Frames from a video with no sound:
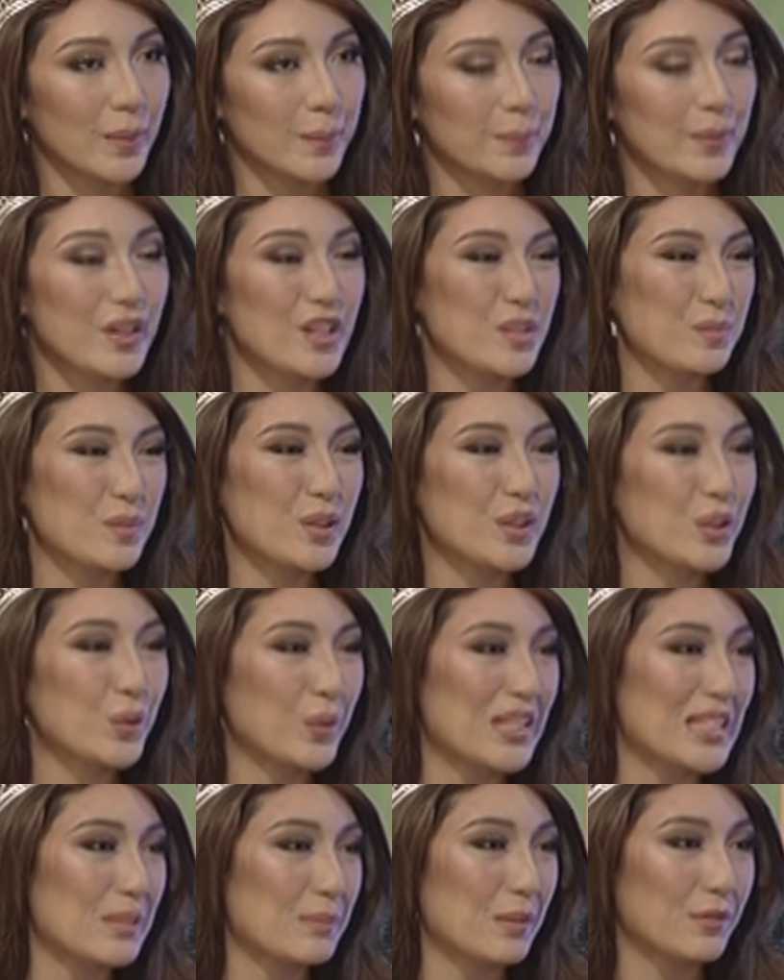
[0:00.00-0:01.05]
because beauty
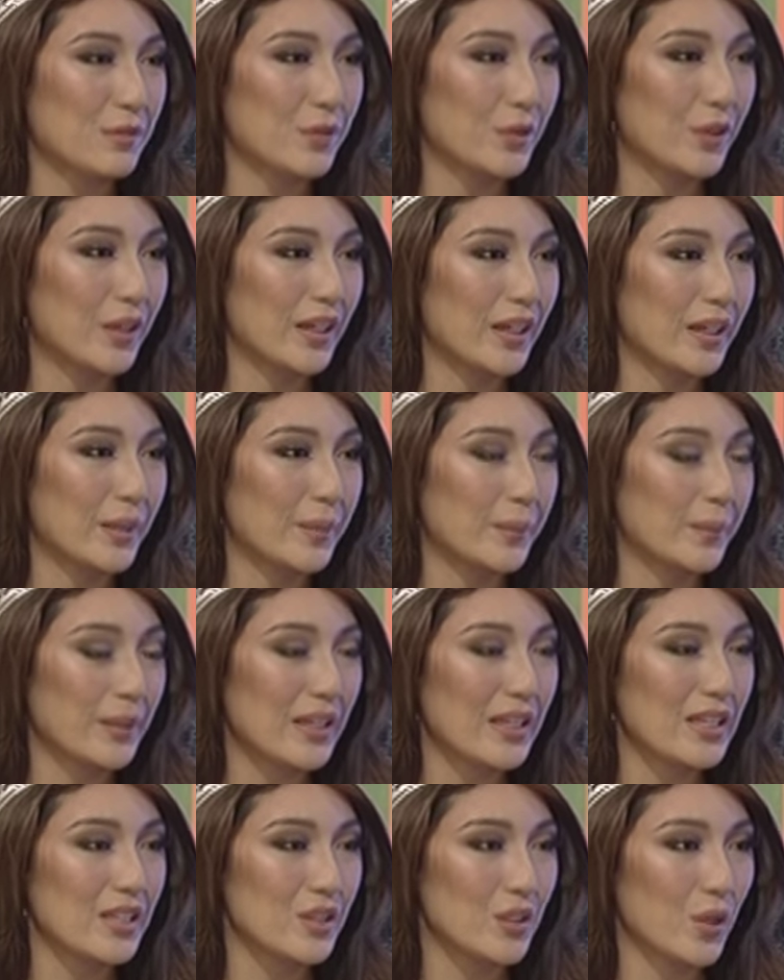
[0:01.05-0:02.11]
queens before,
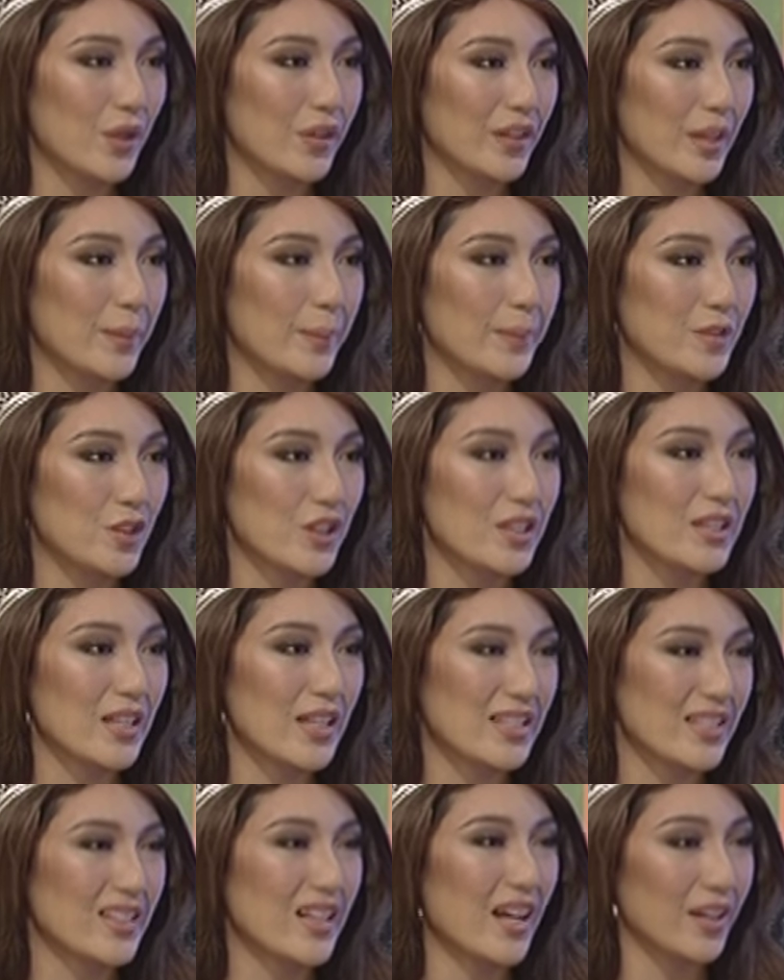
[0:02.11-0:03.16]
he saw them just
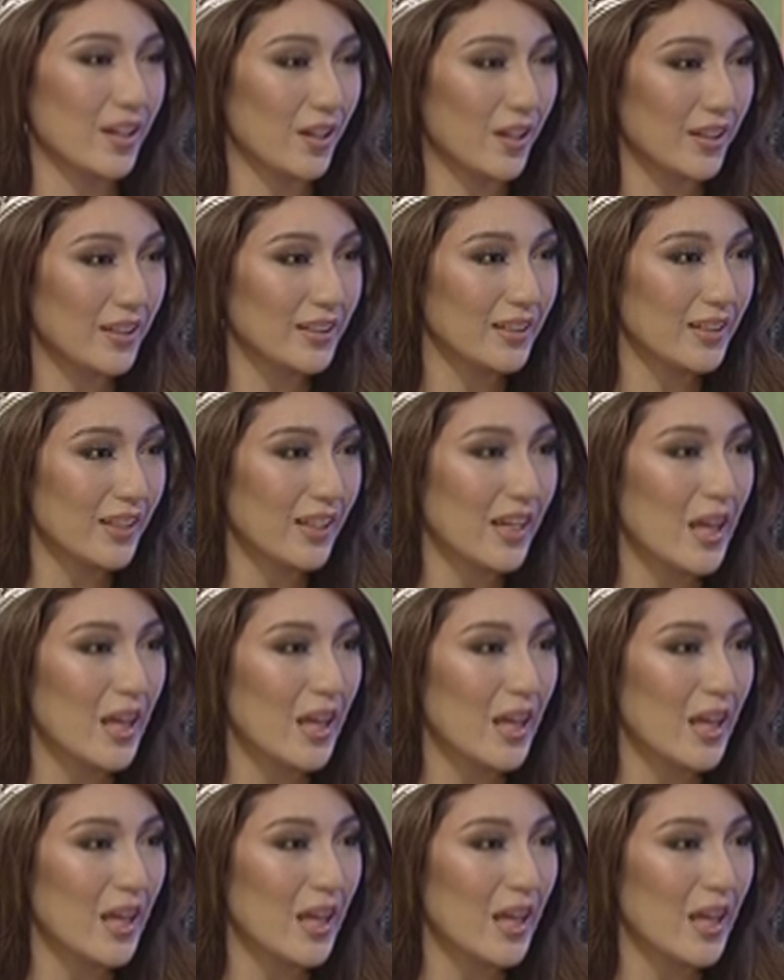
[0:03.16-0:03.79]
as an icon.